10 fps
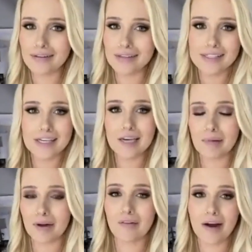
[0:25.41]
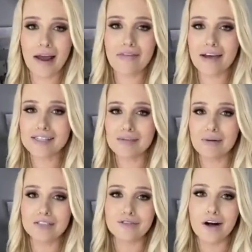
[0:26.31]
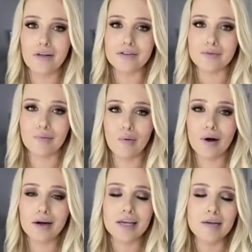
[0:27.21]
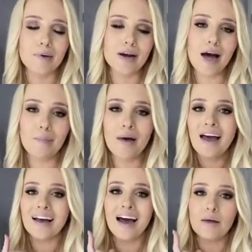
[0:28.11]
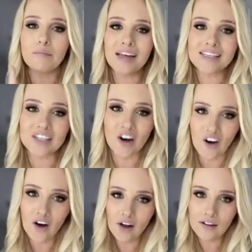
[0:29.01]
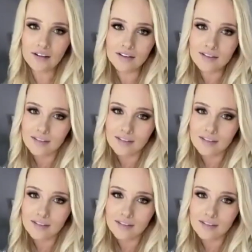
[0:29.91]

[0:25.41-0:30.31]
Let's keep it great. Thanks so much for all the support. Keep it up. God bless you all